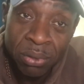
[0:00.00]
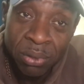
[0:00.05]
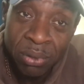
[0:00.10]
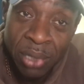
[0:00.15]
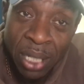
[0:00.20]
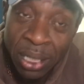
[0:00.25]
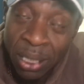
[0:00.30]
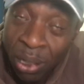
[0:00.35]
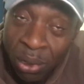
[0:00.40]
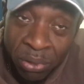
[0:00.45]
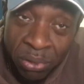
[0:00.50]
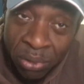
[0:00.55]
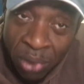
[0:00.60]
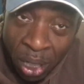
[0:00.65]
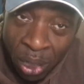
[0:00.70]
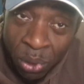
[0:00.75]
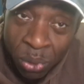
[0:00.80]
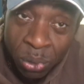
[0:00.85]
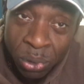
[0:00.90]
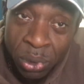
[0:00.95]
they don't
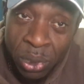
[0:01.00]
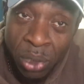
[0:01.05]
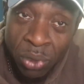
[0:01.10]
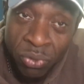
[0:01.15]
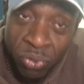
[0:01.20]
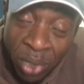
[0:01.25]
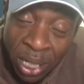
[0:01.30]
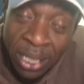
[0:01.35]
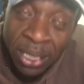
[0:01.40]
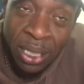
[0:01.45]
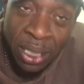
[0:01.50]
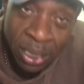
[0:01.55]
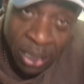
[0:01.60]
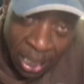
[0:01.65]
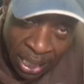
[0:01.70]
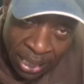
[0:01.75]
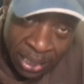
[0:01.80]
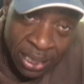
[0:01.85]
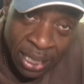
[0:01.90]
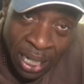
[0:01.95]
know to read the
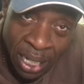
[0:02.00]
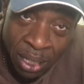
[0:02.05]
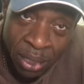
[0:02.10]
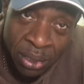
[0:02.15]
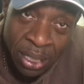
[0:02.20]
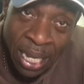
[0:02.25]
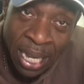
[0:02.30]
detail